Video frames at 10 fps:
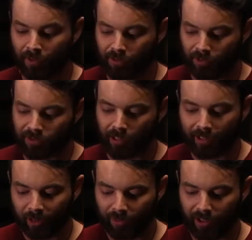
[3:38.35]
So there's a
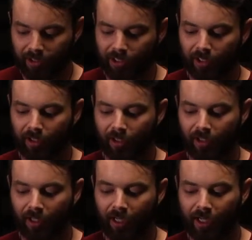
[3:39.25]
little bit in
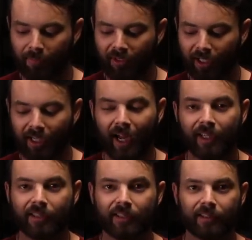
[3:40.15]
here. You get
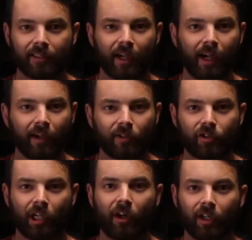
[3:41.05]
nice
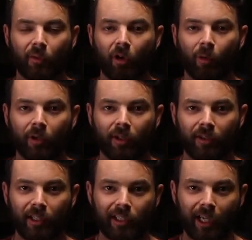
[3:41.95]
cherry aroma
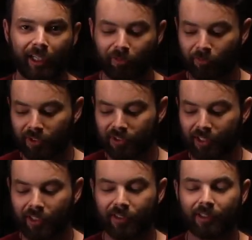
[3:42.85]
that you kind of get from the
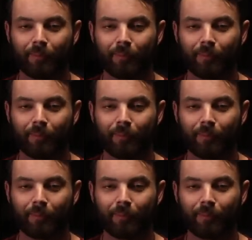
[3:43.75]
skins.